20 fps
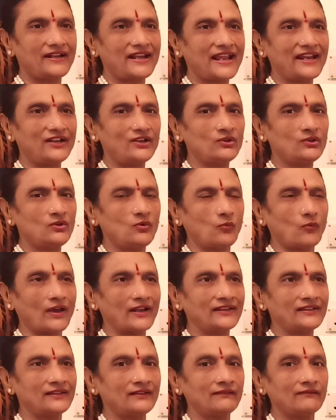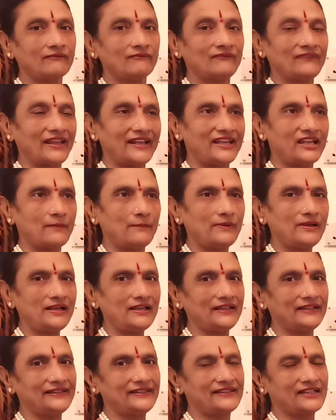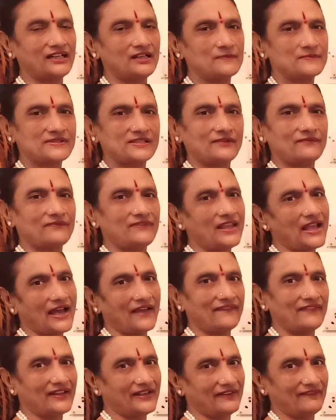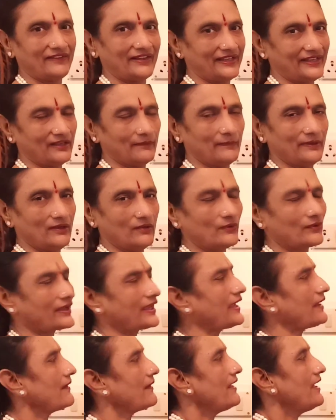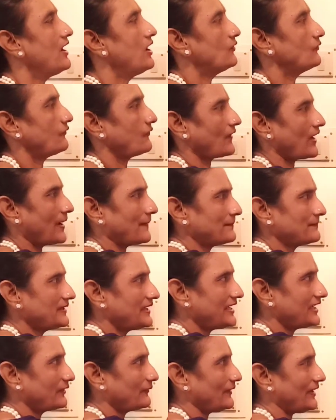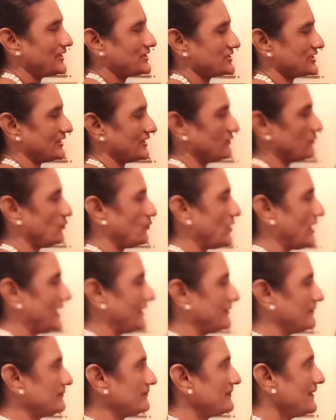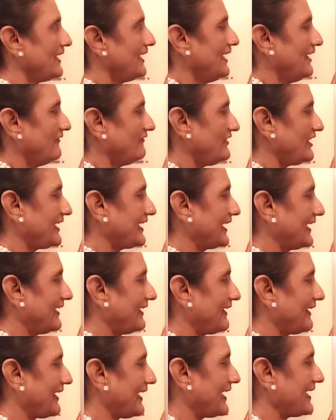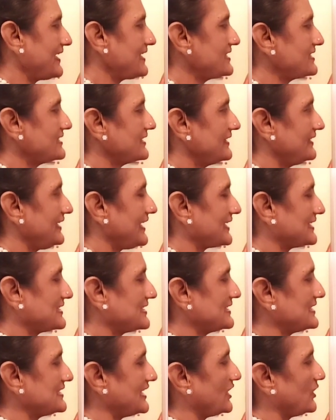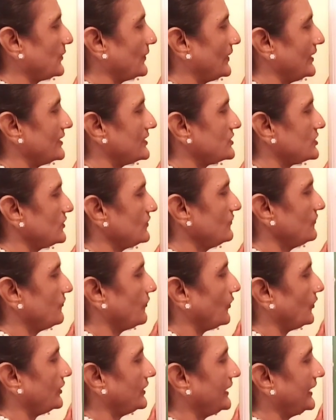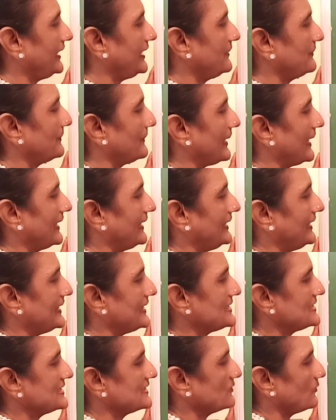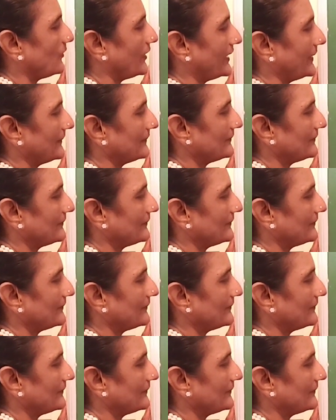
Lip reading: I do? One variable in terms of the other variable, okay. From equation 1, we can write x is equal to 14 minus y.